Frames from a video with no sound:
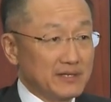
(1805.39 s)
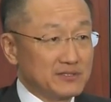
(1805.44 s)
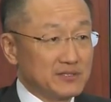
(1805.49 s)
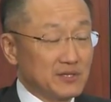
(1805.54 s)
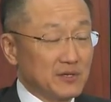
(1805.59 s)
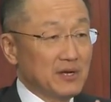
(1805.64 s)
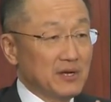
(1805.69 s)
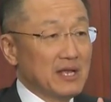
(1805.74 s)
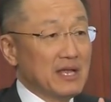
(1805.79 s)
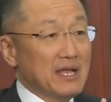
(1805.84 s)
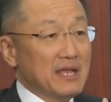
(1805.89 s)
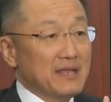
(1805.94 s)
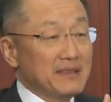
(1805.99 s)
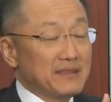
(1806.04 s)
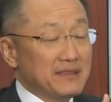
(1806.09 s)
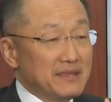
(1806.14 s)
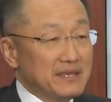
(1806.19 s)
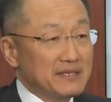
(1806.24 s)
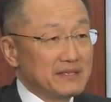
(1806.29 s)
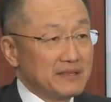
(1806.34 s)
So
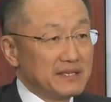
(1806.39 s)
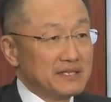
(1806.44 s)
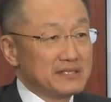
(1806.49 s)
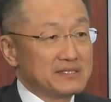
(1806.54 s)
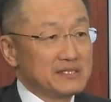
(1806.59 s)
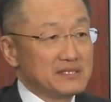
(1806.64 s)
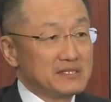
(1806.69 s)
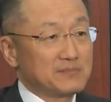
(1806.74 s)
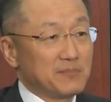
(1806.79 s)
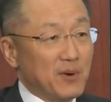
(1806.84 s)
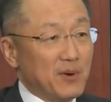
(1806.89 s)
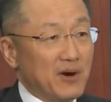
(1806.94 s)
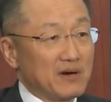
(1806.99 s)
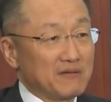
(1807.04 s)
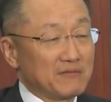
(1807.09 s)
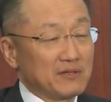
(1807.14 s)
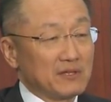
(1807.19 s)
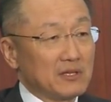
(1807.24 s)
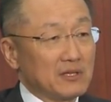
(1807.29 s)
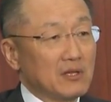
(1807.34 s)
th this is part
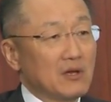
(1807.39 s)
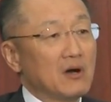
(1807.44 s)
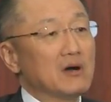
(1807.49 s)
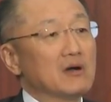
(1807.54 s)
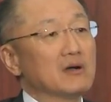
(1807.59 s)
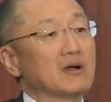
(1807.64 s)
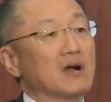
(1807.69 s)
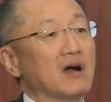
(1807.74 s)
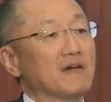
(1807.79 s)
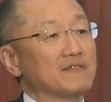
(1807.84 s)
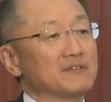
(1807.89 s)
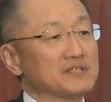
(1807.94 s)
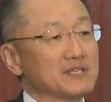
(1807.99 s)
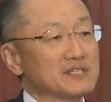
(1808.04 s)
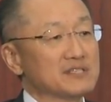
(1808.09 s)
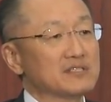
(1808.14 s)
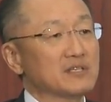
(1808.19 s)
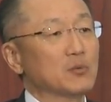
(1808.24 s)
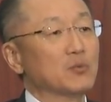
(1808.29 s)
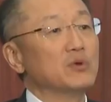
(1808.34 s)
of a long
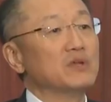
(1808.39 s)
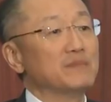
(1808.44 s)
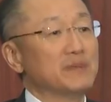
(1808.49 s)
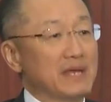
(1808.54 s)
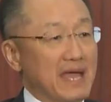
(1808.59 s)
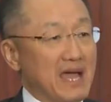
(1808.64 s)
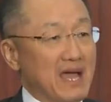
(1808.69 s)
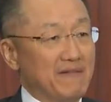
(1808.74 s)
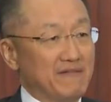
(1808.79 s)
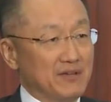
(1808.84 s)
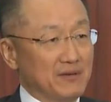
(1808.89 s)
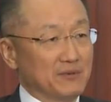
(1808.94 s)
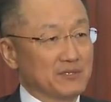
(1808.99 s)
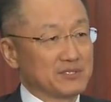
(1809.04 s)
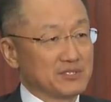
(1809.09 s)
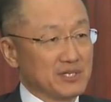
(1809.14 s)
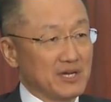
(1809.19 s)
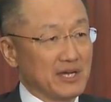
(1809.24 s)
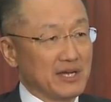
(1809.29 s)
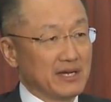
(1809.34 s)
conversation that we've been having with
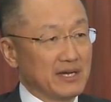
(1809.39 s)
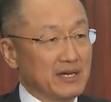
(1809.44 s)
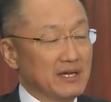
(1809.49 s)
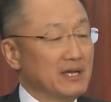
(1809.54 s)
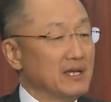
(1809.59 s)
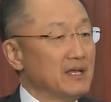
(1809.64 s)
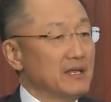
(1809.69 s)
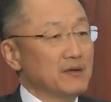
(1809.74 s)
China.